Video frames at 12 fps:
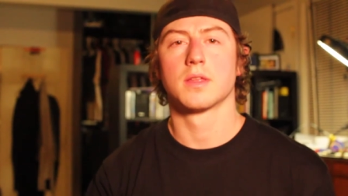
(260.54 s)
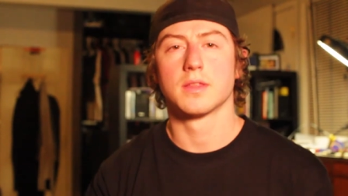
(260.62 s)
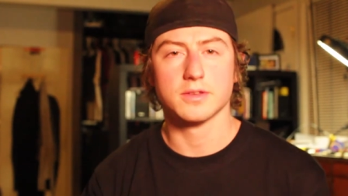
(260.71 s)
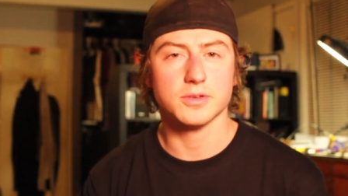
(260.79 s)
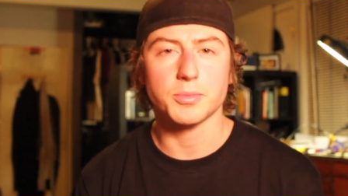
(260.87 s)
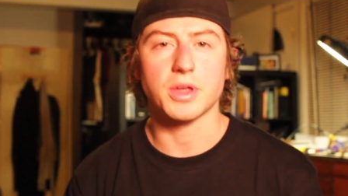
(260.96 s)

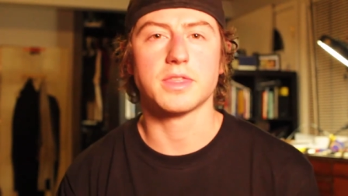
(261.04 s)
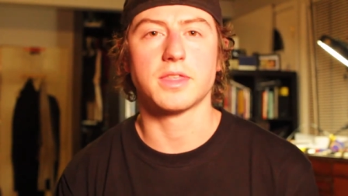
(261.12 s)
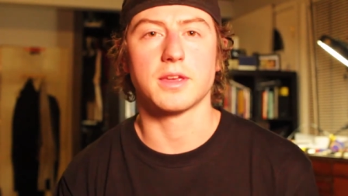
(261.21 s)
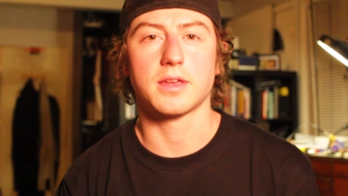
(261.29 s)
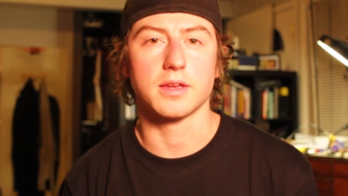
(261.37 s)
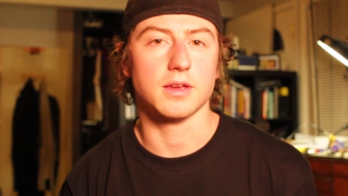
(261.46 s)
This is my
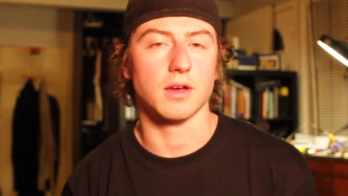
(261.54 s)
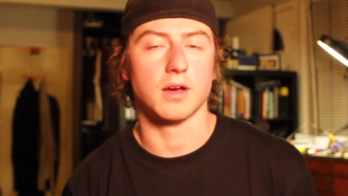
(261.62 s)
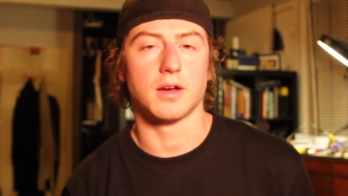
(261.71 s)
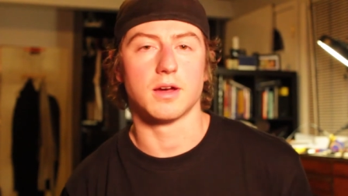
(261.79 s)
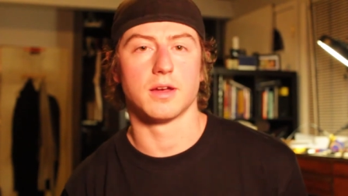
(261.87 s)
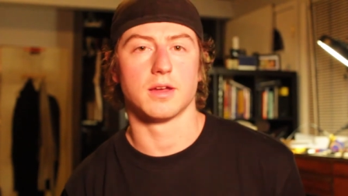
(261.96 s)
thinking
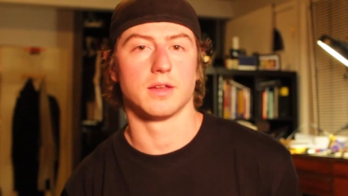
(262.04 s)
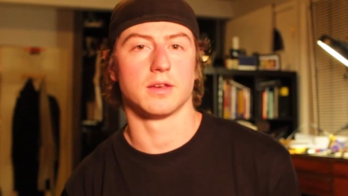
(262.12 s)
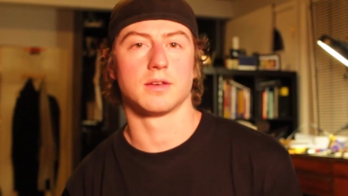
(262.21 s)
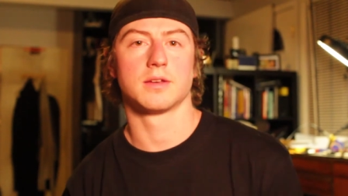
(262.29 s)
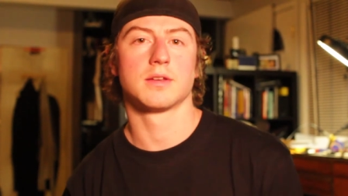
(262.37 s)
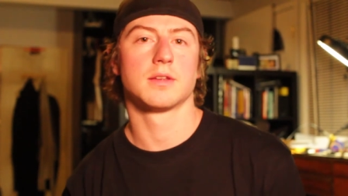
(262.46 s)

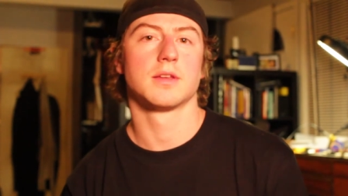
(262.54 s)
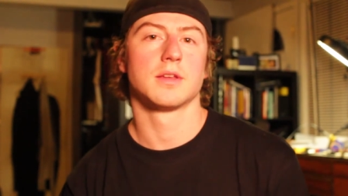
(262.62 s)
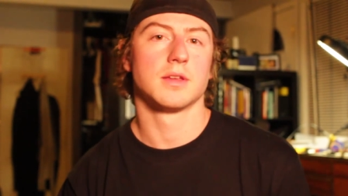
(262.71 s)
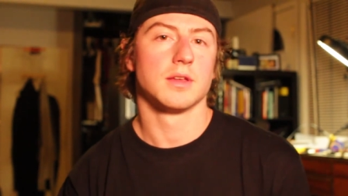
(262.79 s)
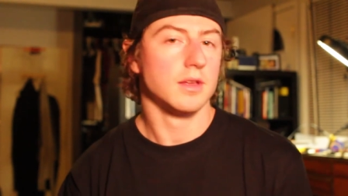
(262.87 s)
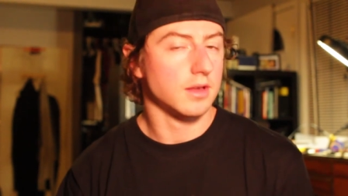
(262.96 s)
on
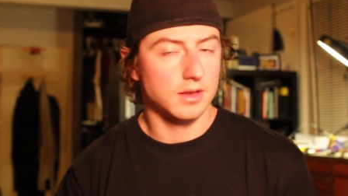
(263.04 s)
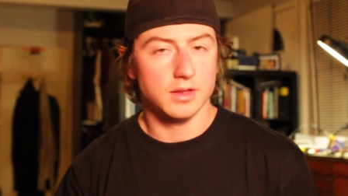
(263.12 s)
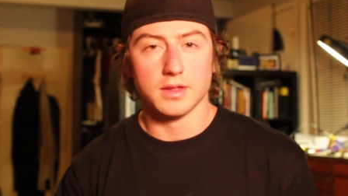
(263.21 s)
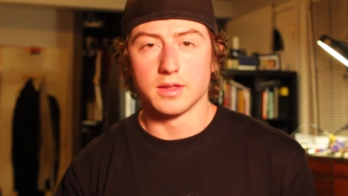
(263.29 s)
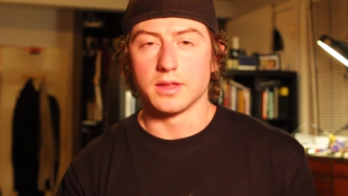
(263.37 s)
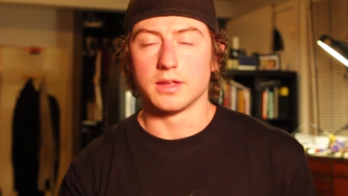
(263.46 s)

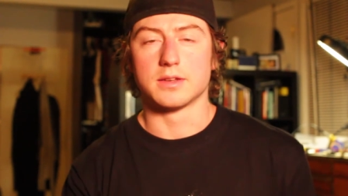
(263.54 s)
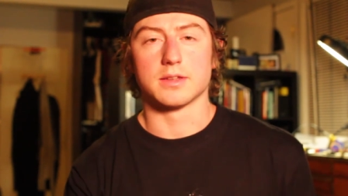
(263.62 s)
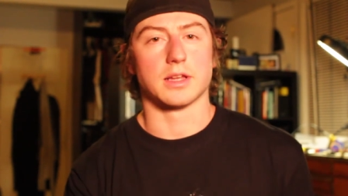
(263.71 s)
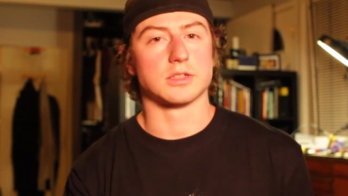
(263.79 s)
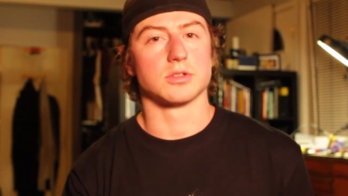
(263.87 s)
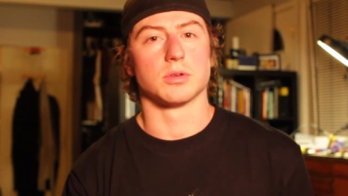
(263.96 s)

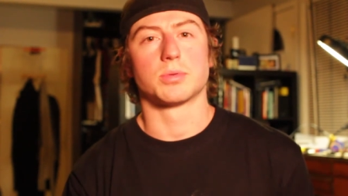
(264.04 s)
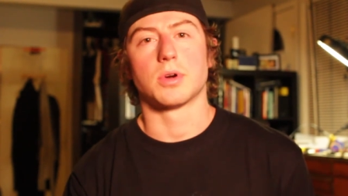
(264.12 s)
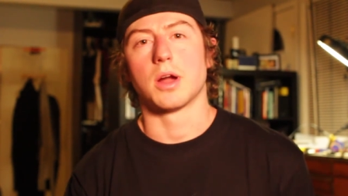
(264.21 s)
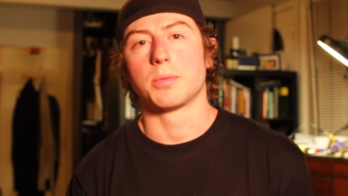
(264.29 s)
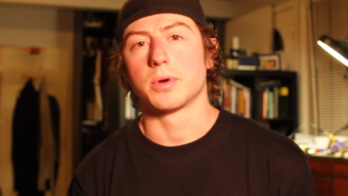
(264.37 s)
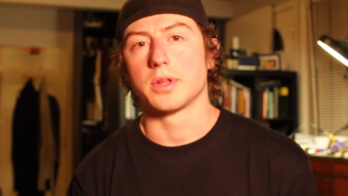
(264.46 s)
intellectual
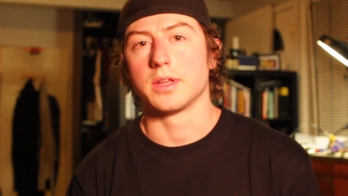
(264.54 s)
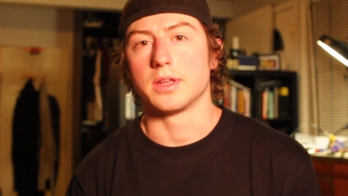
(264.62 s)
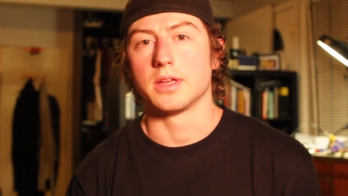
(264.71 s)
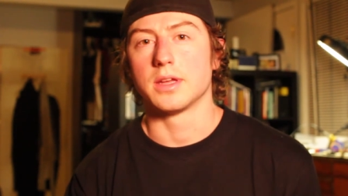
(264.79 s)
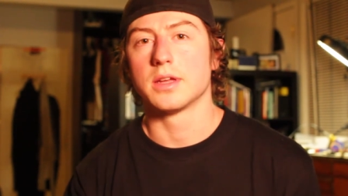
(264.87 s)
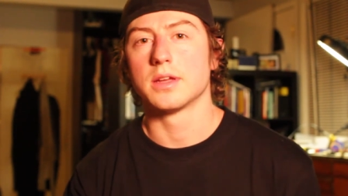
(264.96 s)

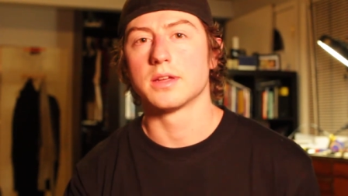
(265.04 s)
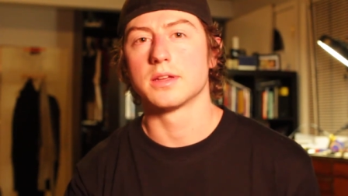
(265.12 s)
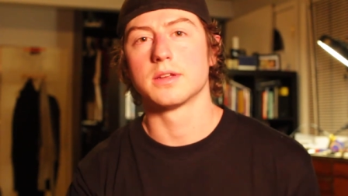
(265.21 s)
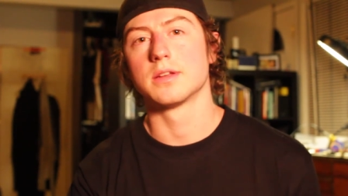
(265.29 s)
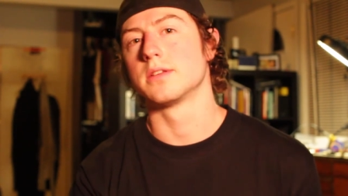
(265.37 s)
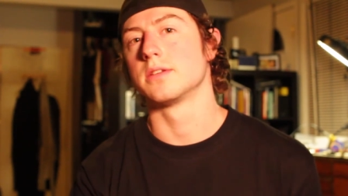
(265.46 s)
property,
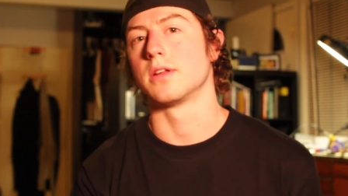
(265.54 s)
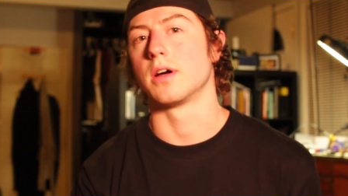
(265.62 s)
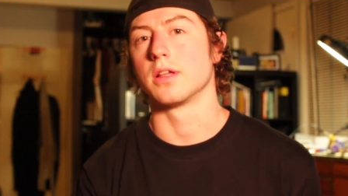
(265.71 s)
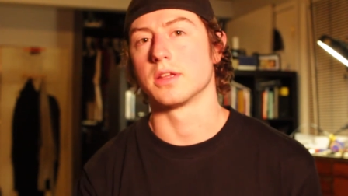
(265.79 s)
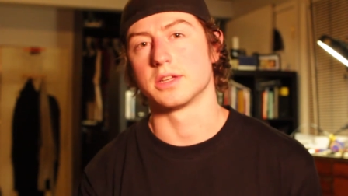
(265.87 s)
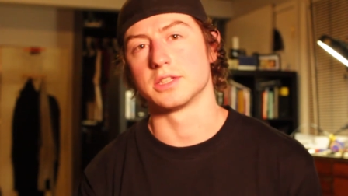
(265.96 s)

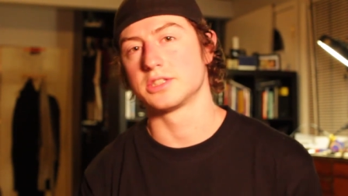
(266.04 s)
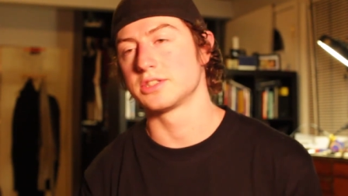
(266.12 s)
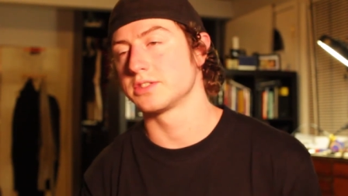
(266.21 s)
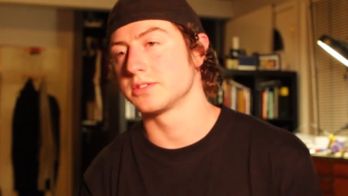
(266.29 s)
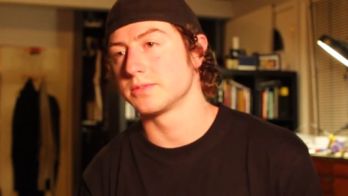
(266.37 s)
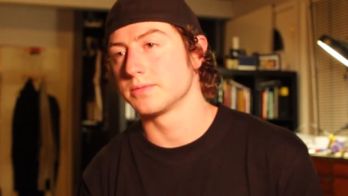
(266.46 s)

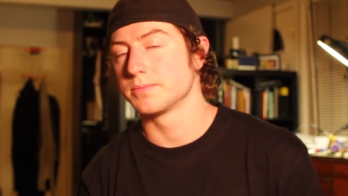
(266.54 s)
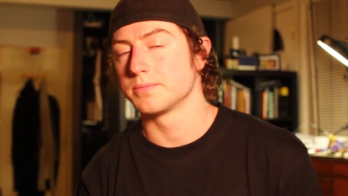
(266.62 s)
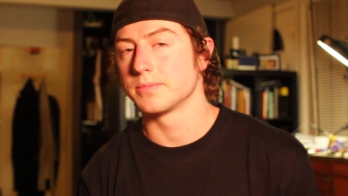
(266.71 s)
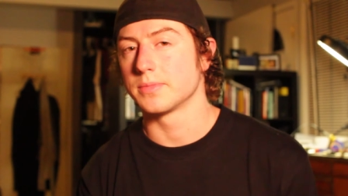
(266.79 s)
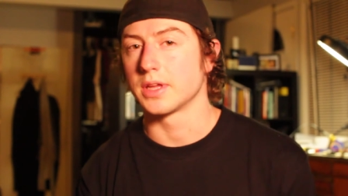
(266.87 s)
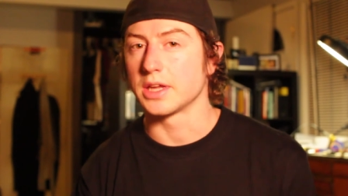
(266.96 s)
knowledge,
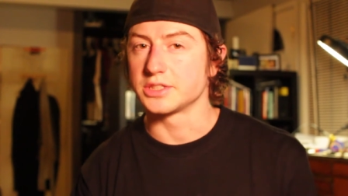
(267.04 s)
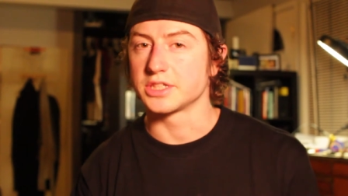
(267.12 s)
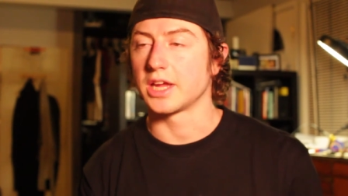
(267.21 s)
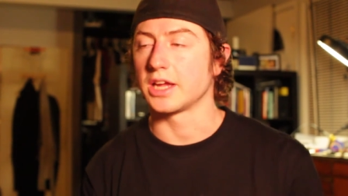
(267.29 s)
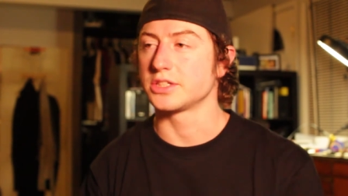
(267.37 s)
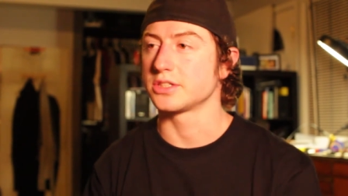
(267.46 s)

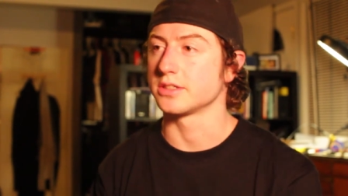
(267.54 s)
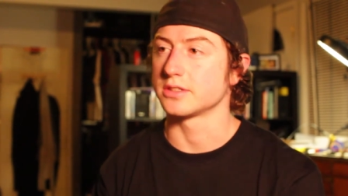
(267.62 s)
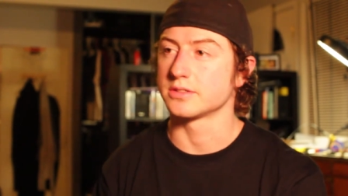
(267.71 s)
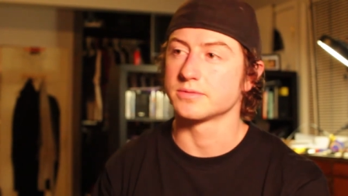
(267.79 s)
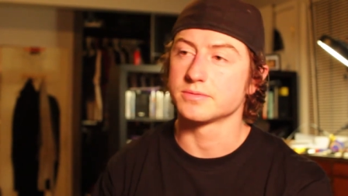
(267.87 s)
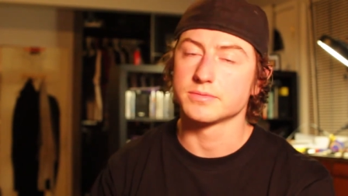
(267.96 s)

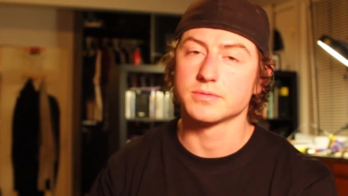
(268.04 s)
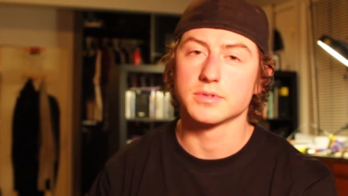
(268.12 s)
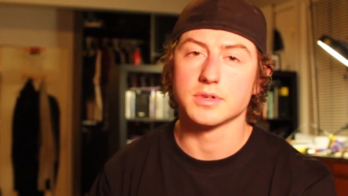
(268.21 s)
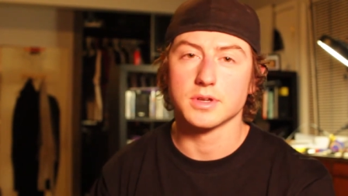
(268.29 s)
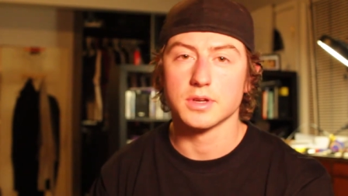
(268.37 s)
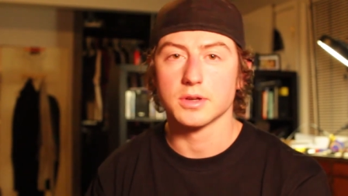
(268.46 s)
education,
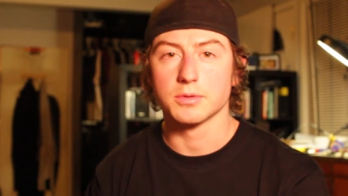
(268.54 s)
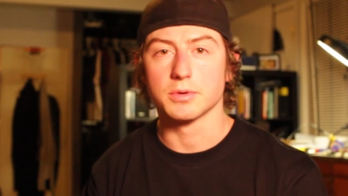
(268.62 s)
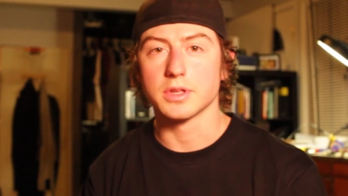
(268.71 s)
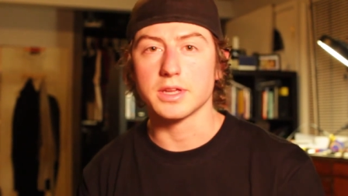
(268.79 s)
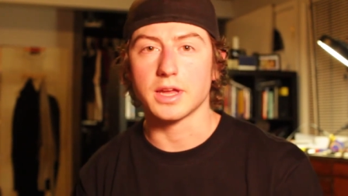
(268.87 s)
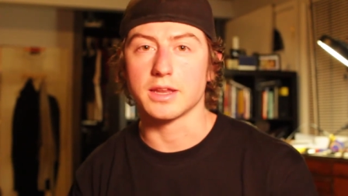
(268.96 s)

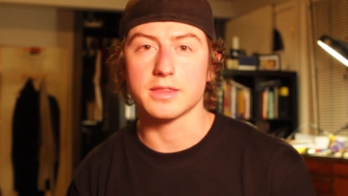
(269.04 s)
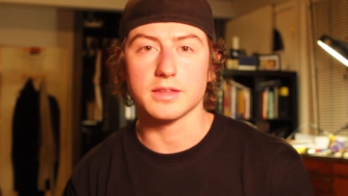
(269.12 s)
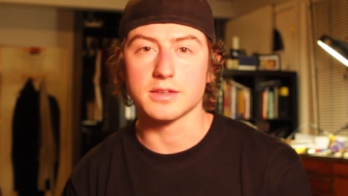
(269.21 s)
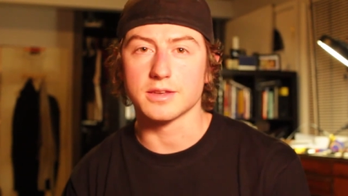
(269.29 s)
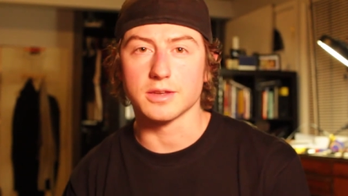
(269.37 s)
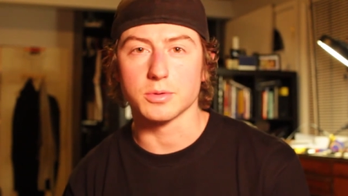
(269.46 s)
really
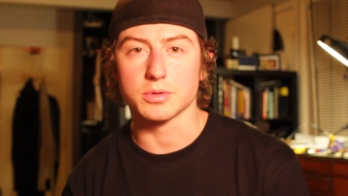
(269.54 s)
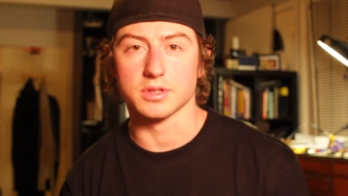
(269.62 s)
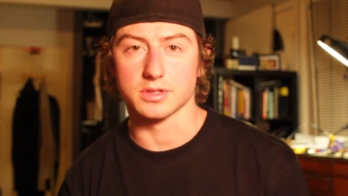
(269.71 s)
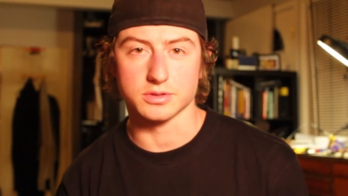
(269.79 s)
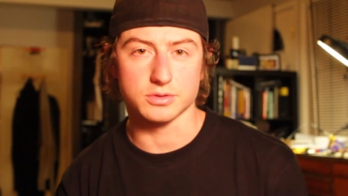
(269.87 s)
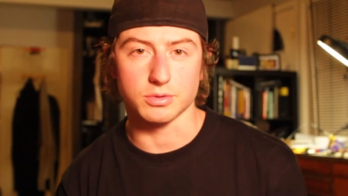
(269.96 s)
anything to do with the
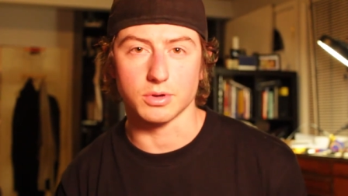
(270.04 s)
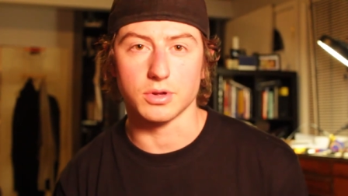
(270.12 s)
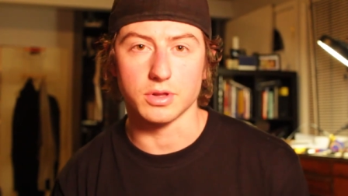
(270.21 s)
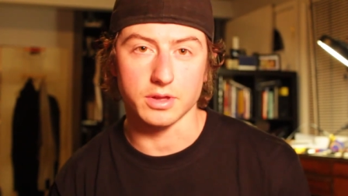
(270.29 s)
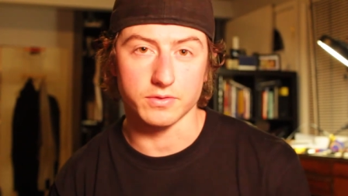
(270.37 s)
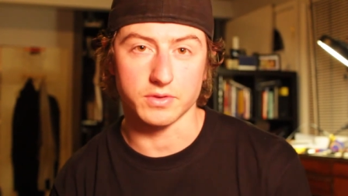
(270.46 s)

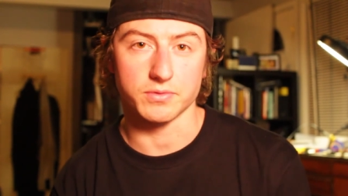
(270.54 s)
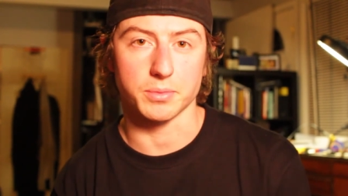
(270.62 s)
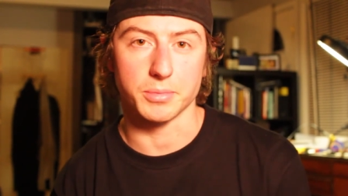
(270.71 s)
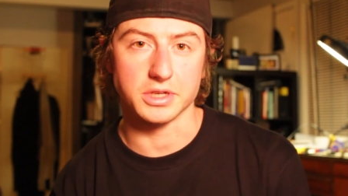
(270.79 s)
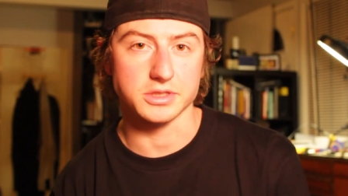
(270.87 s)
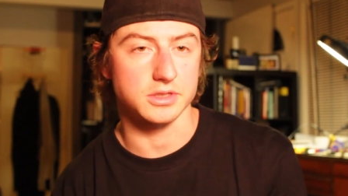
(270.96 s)
control of
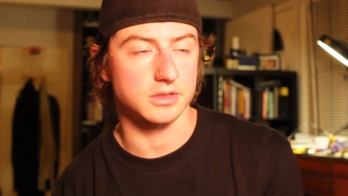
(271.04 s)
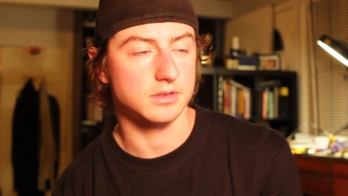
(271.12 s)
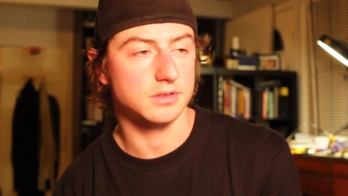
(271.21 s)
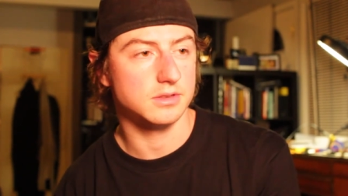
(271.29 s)
information.